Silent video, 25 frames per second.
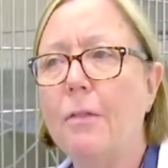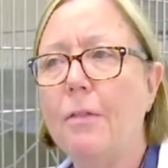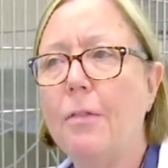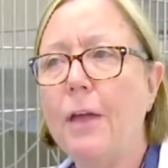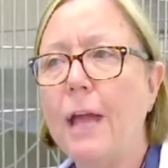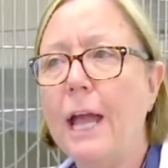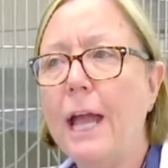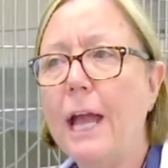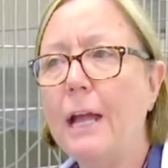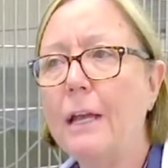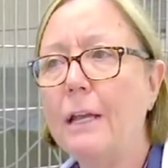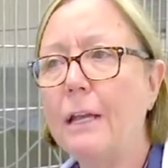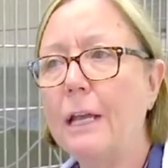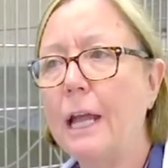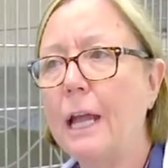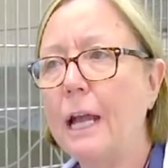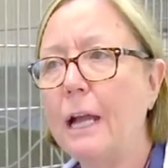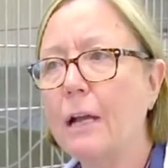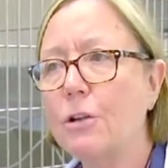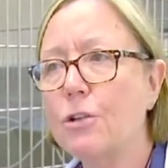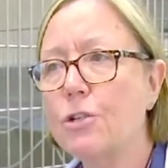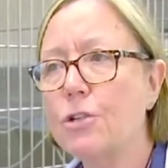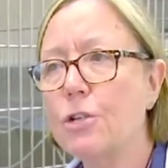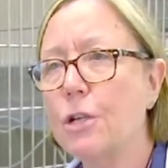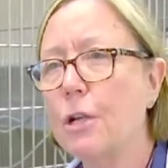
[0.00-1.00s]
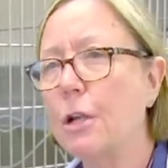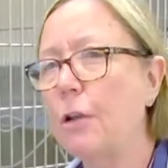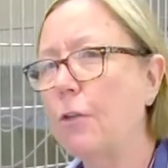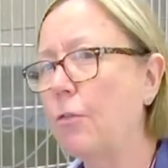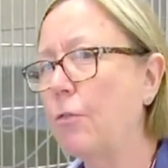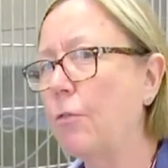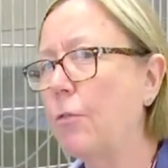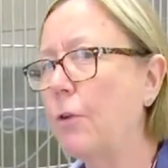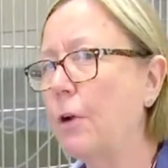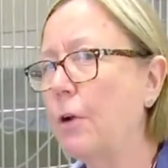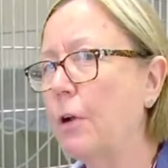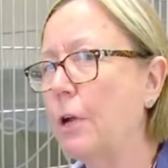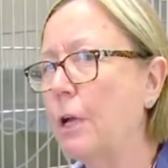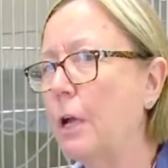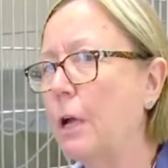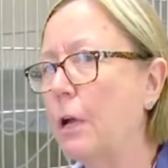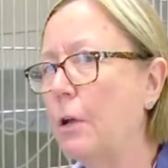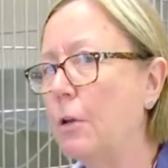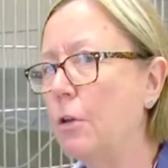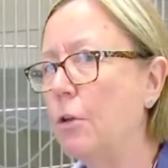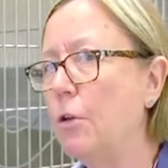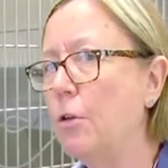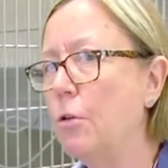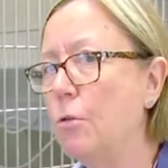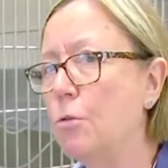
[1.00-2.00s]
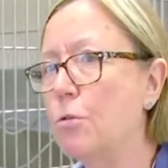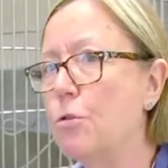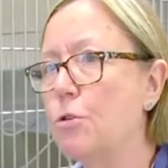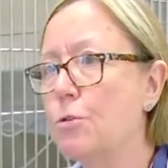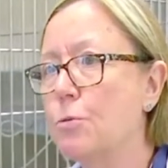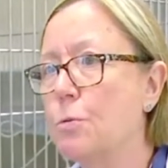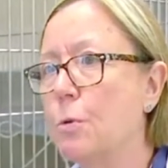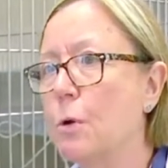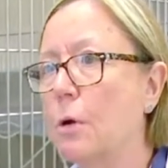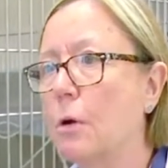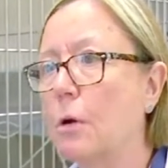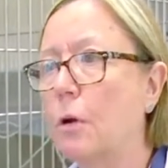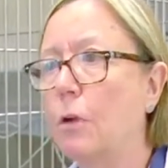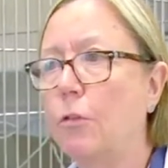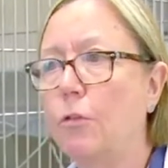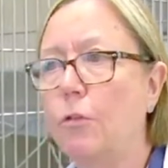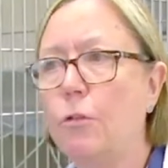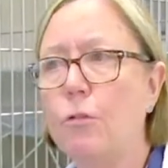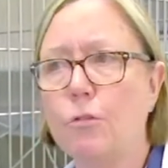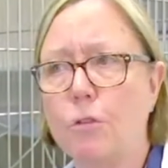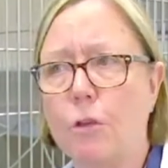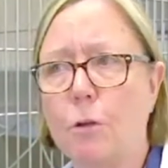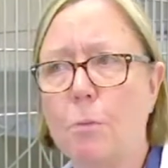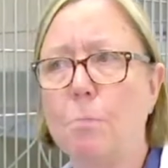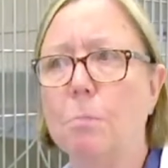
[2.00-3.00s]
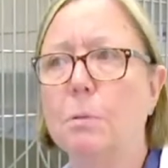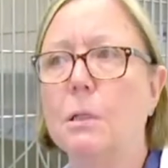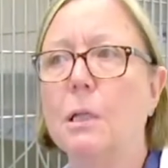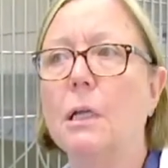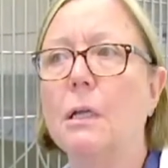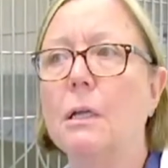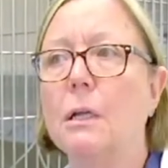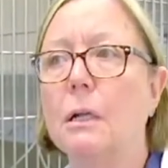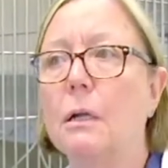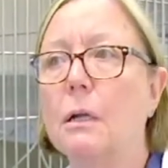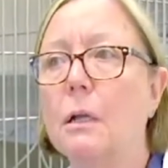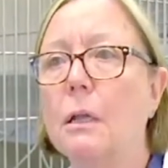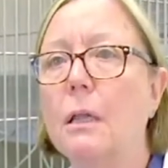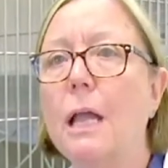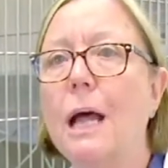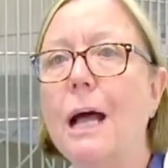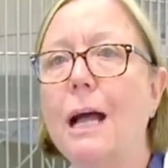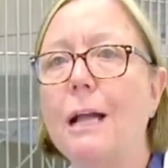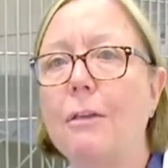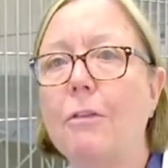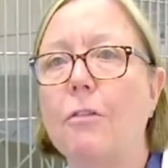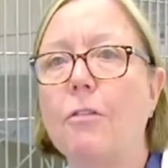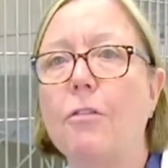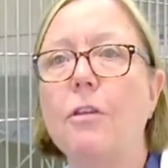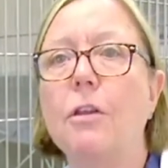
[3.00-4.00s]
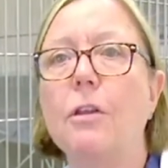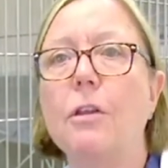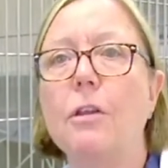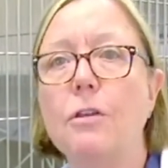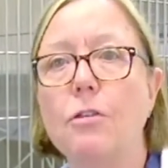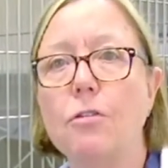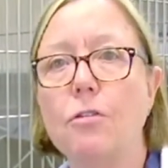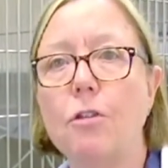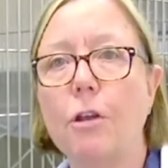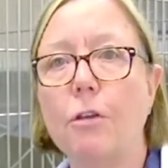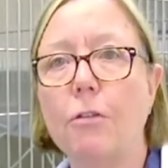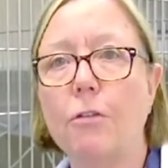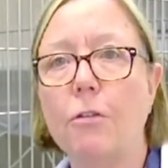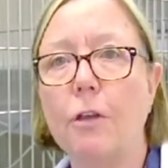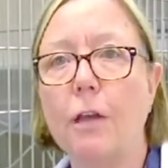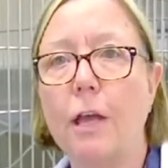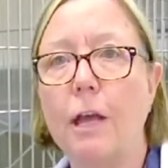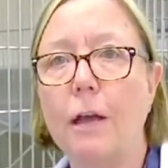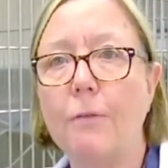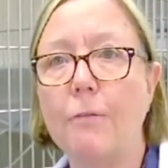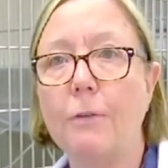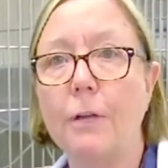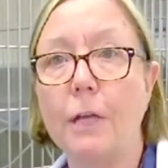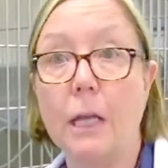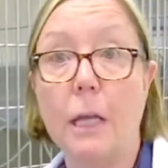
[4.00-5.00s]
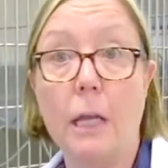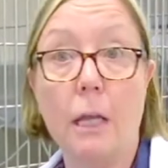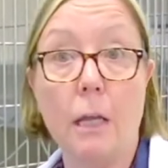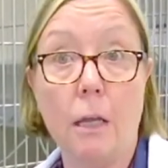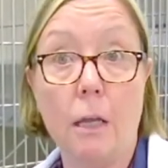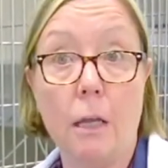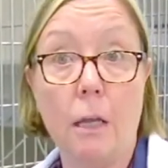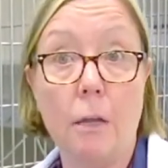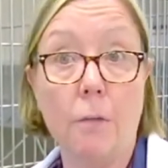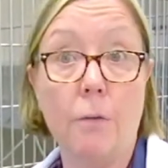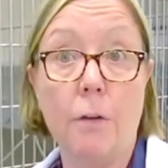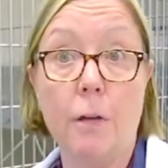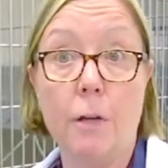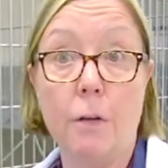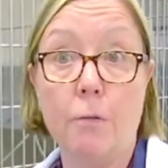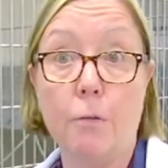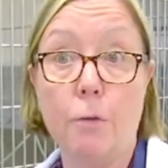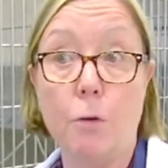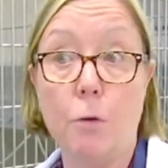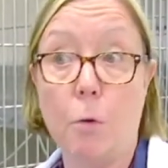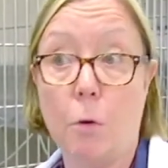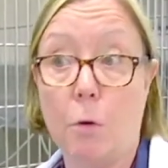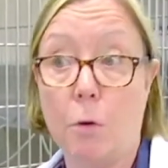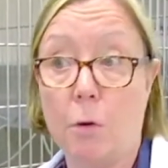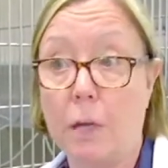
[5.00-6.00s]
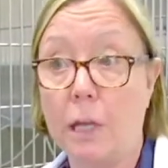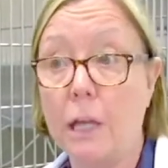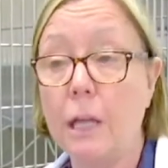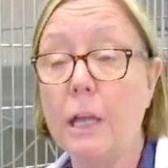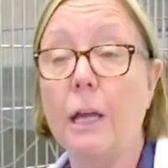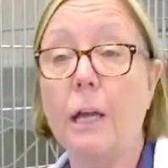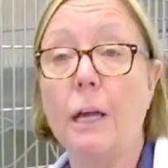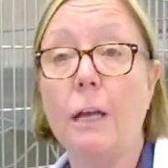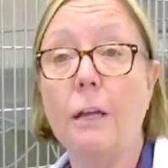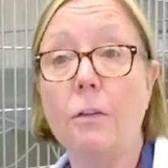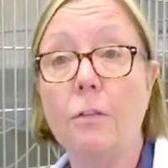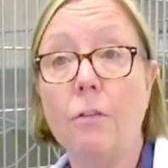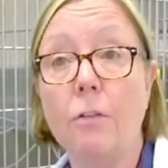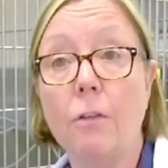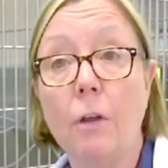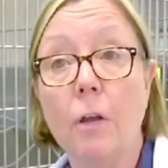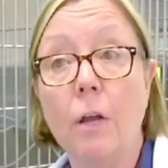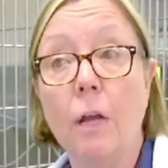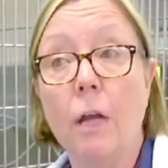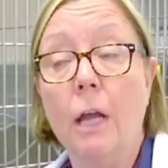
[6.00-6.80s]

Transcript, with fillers: that actually is very unusual because usually blood clots in the chest cavity, even if you are hit